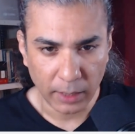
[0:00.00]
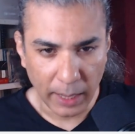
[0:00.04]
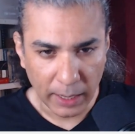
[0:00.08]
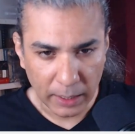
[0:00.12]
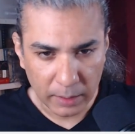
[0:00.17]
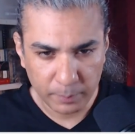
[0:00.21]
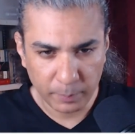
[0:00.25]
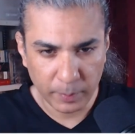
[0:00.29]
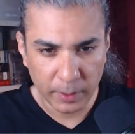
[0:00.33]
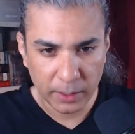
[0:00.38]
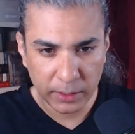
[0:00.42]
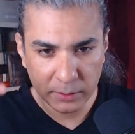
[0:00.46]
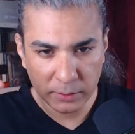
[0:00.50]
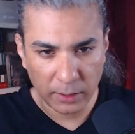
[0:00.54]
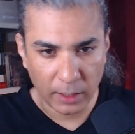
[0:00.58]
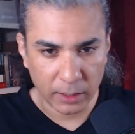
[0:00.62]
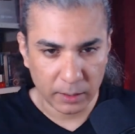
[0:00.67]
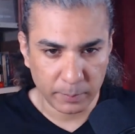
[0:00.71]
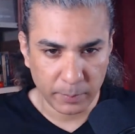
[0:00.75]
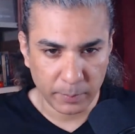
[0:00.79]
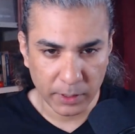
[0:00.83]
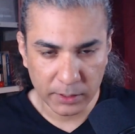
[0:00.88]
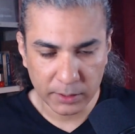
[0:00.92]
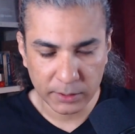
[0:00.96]
Akbar's
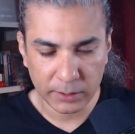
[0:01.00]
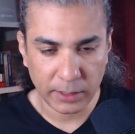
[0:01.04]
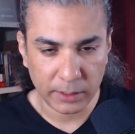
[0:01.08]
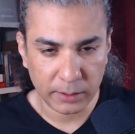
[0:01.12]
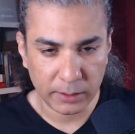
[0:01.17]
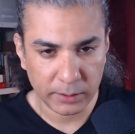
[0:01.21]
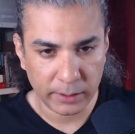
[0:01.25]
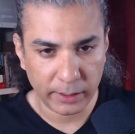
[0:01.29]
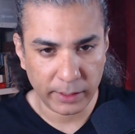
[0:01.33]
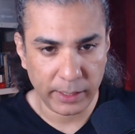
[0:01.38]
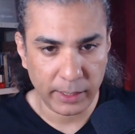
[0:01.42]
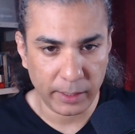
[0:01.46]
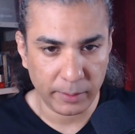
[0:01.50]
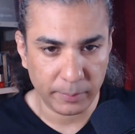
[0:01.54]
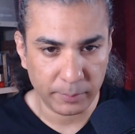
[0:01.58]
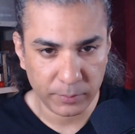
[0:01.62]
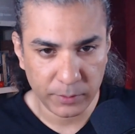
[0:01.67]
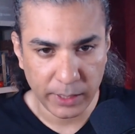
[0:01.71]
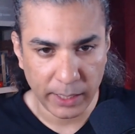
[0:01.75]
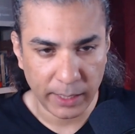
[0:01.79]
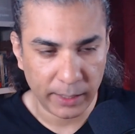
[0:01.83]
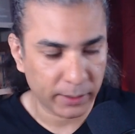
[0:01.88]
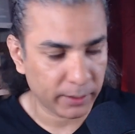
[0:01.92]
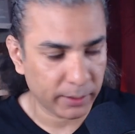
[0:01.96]
son Salim,
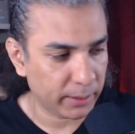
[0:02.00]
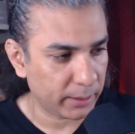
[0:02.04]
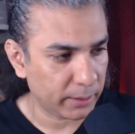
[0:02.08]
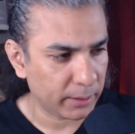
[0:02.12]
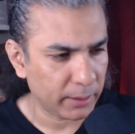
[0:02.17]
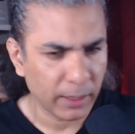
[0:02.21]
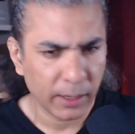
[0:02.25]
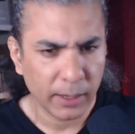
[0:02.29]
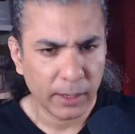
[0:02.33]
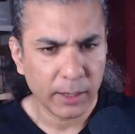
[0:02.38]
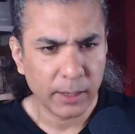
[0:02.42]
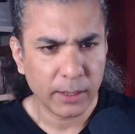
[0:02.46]
Jahangir,